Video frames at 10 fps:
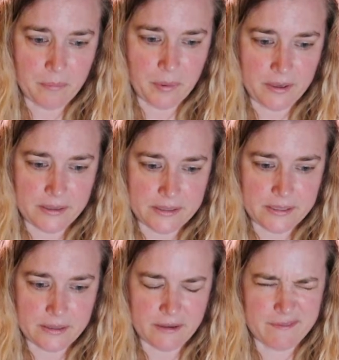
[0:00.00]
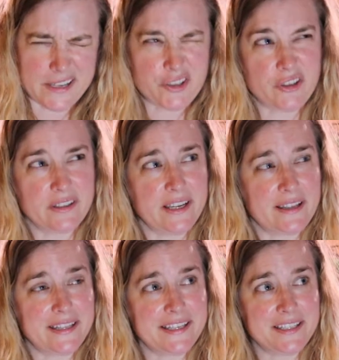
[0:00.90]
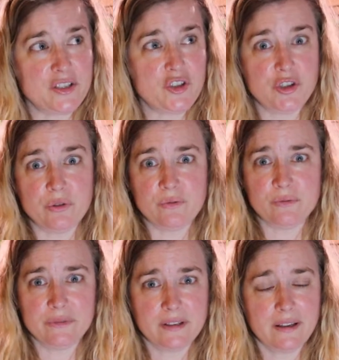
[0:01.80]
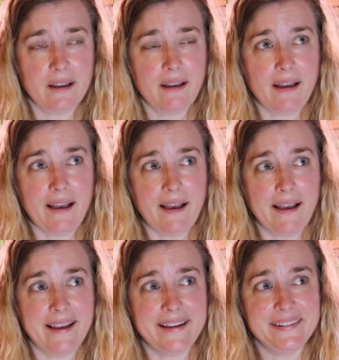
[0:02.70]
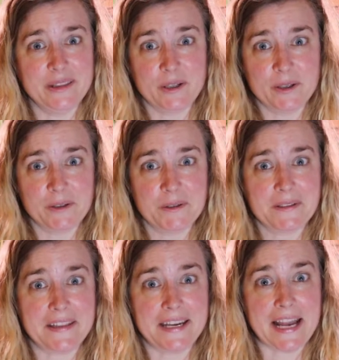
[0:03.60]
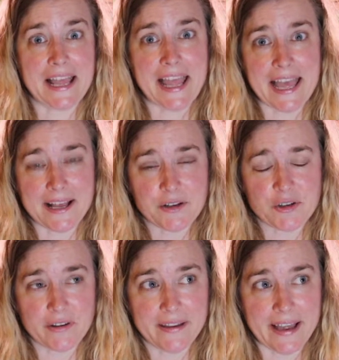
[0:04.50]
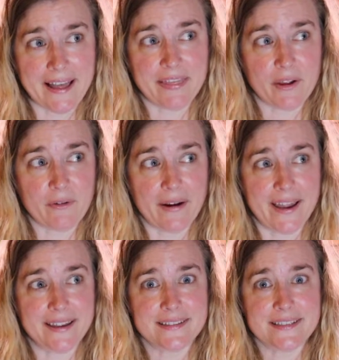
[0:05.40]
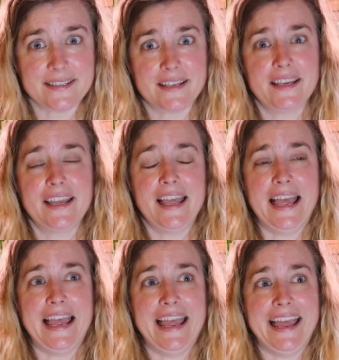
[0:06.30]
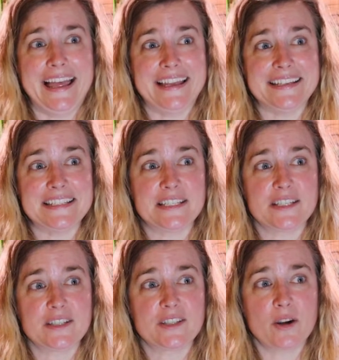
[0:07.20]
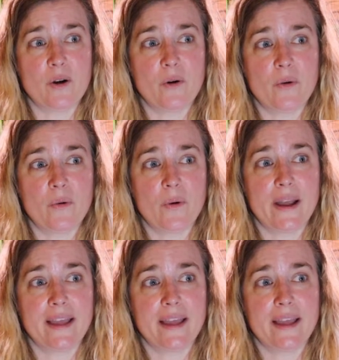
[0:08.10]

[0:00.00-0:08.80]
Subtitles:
but eventually, I think in June, I learned that I actually got the grant. And so